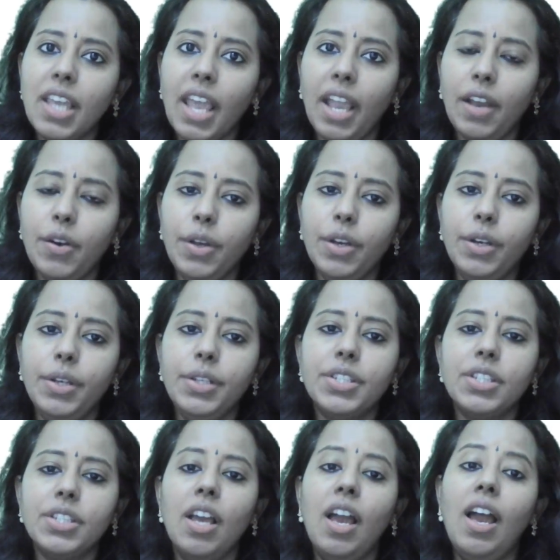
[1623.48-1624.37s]
risk
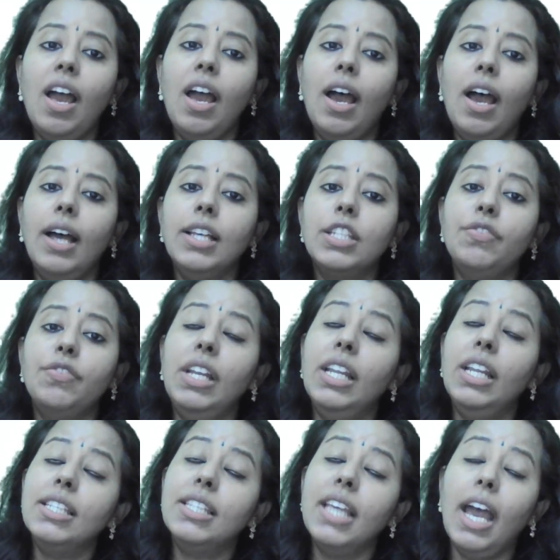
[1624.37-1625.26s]
areas as
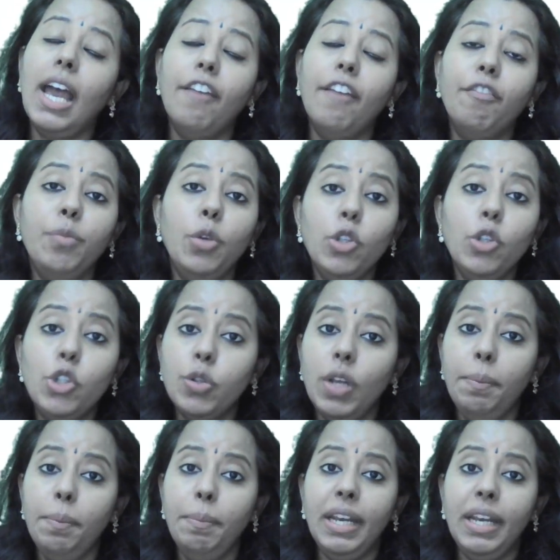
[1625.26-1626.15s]
well as they have
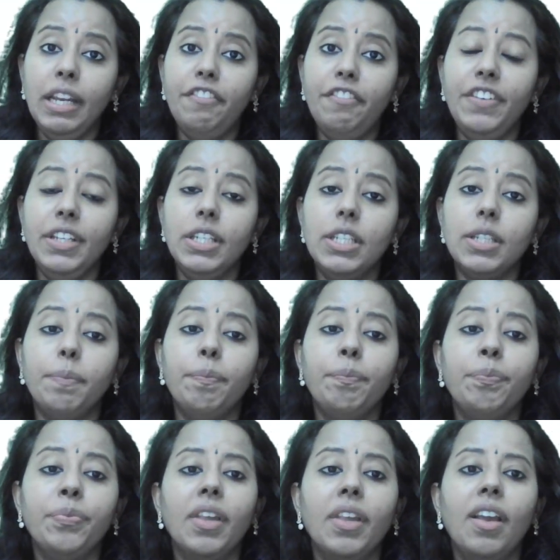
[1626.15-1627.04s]
mutual benefit.
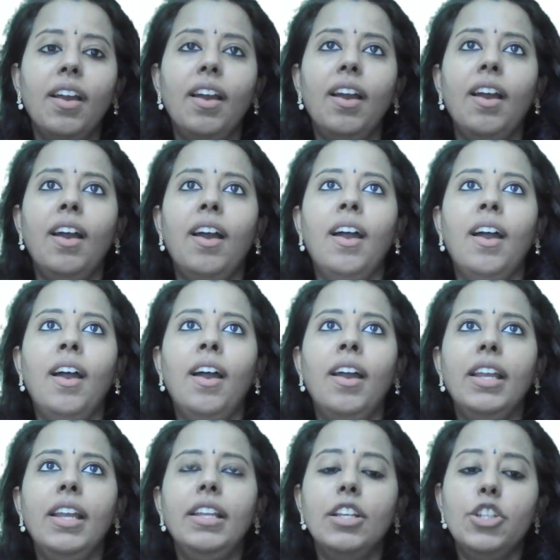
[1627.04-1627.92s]

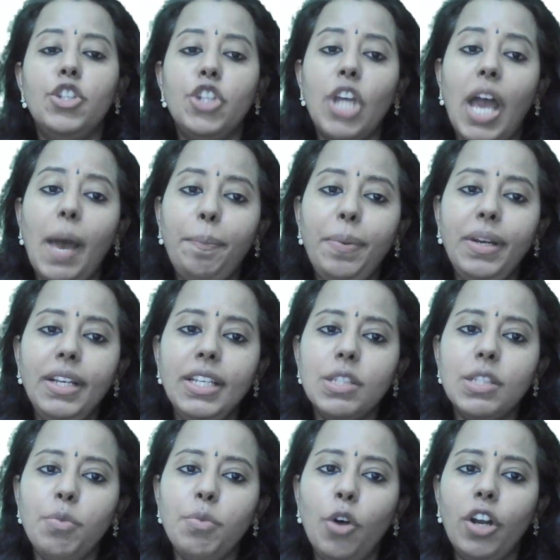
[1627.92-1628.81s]
In the
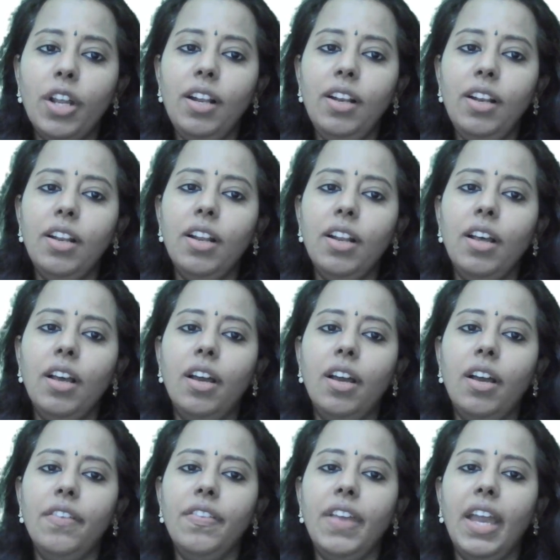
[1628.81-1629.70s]
Japanese model,
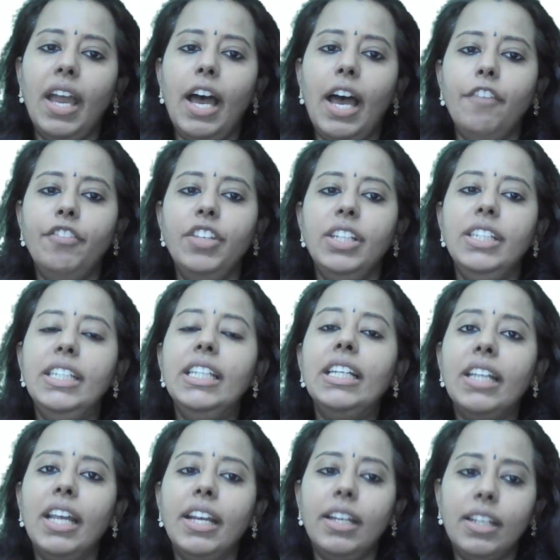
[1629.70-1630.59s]
they have
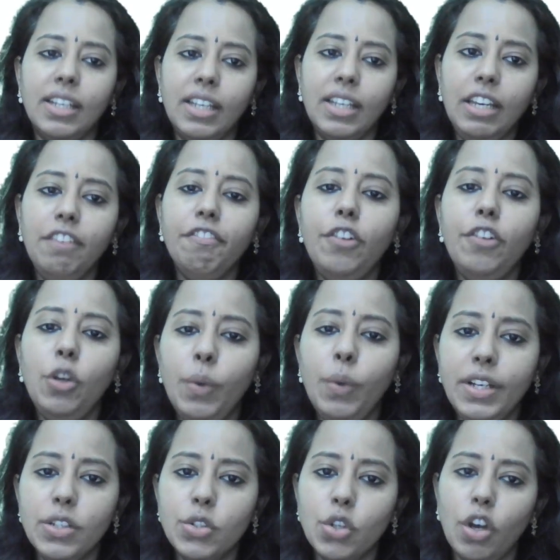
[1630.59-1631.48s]
the direct
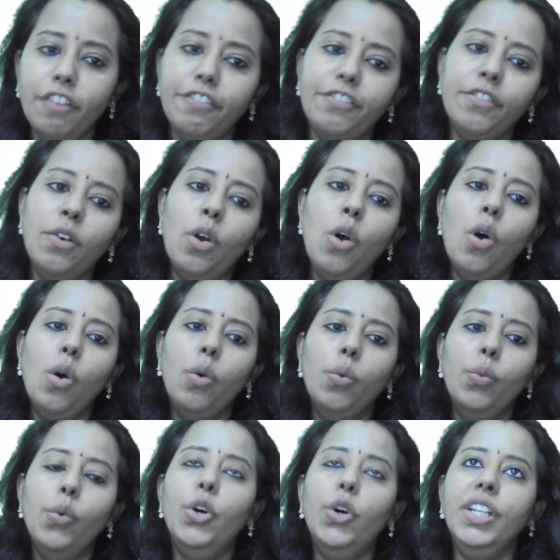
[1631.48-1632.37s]
influence of
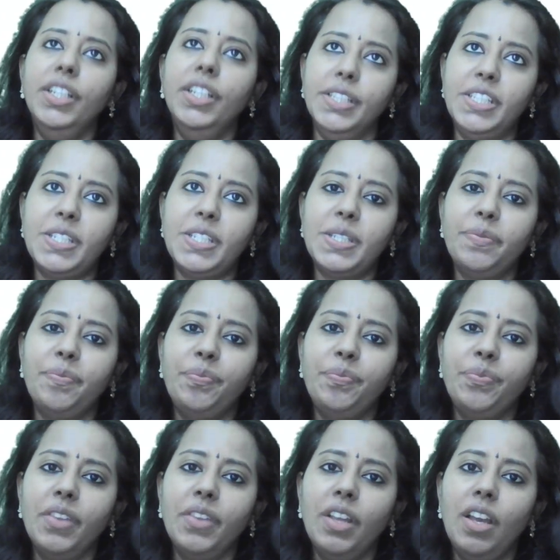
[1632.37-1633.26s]
owners